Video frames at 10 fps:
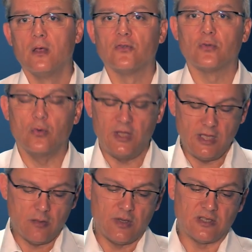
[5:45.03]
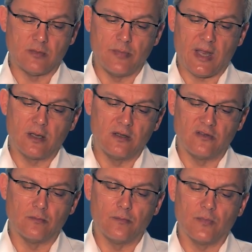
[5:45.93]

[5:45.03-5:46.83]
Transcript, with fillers: So here is a mechanism,